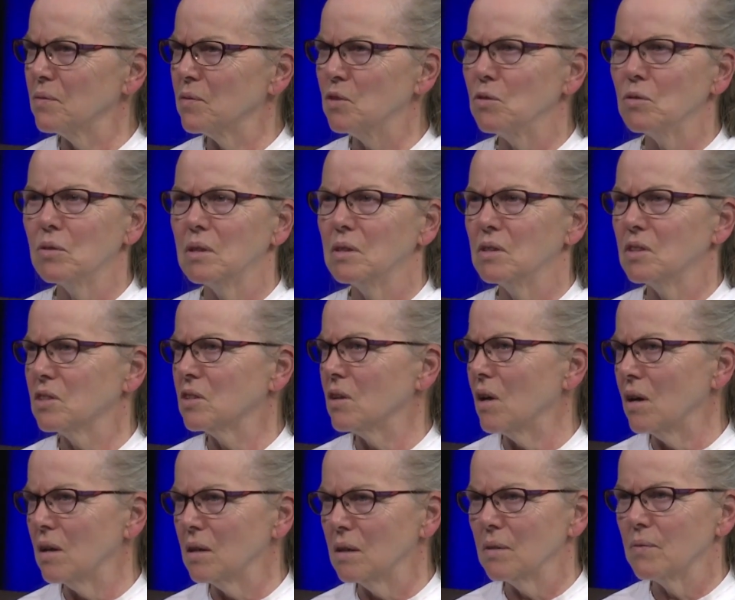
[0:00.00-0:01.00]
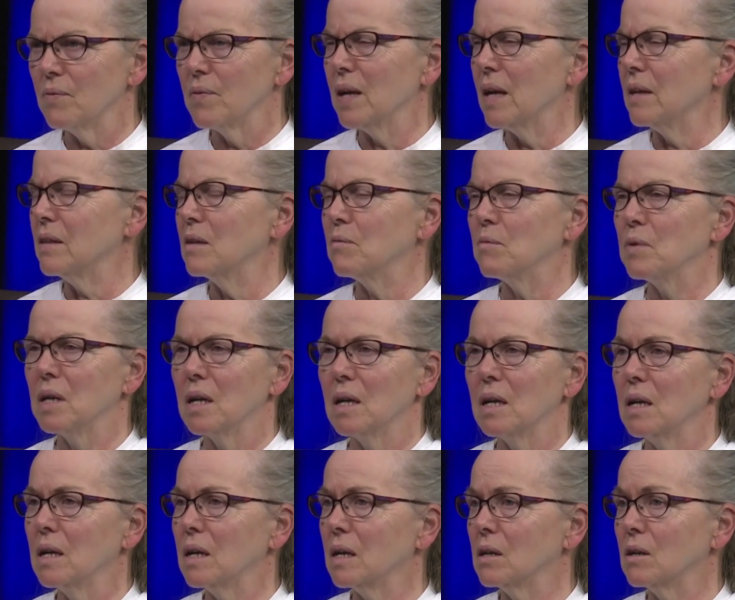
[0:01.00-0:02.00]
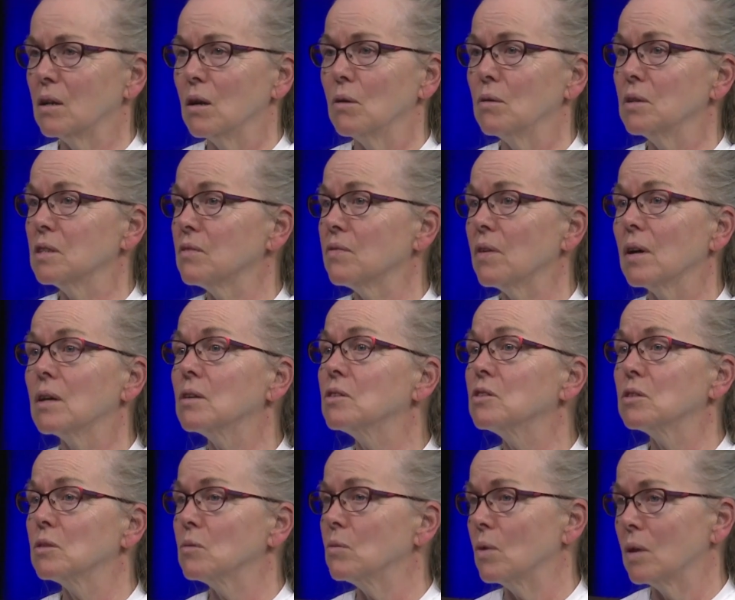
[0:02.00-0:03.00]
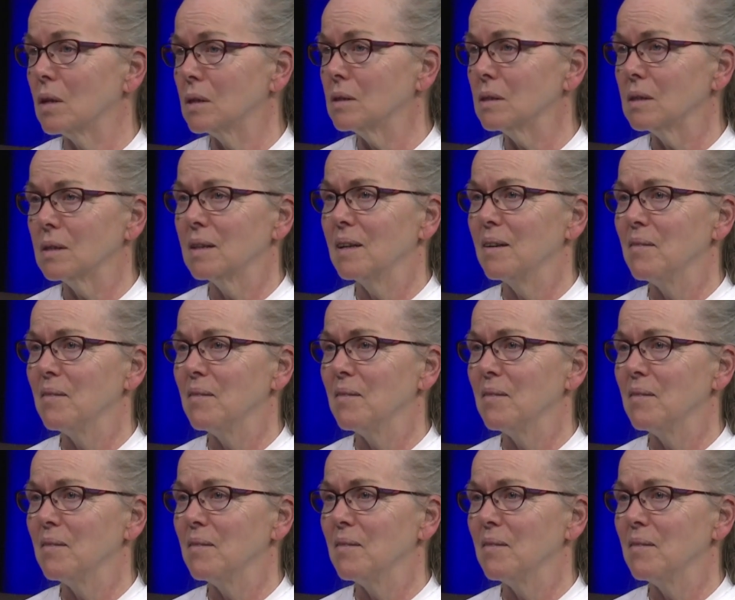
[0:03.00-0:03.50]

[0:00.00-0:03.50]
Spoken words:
You can start at the beginning and go as far as you want.